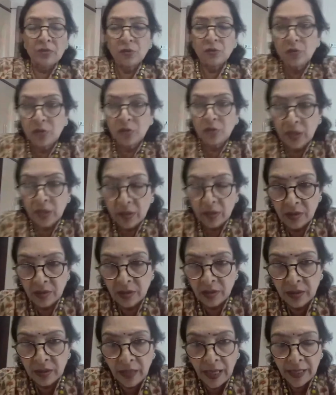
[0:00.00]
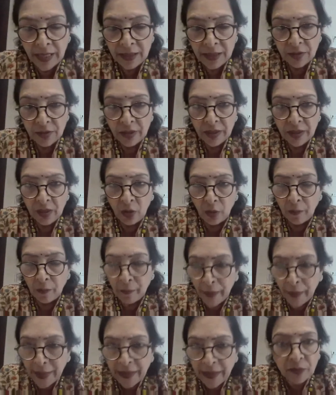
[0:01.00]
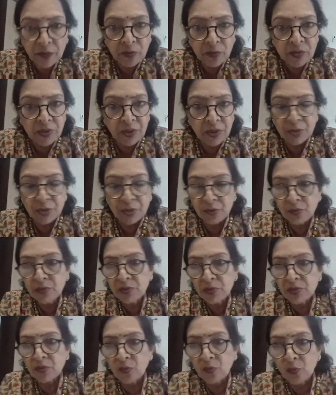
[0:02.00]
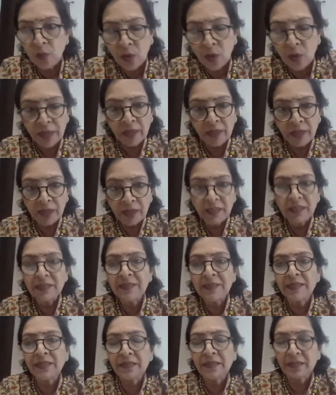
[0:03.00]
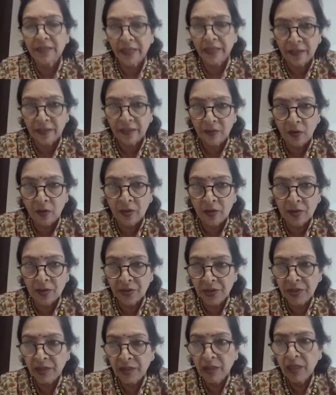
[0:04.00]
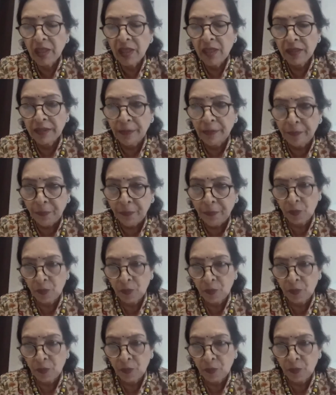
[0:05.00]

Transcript: to actually combat those issues, one is the technology, the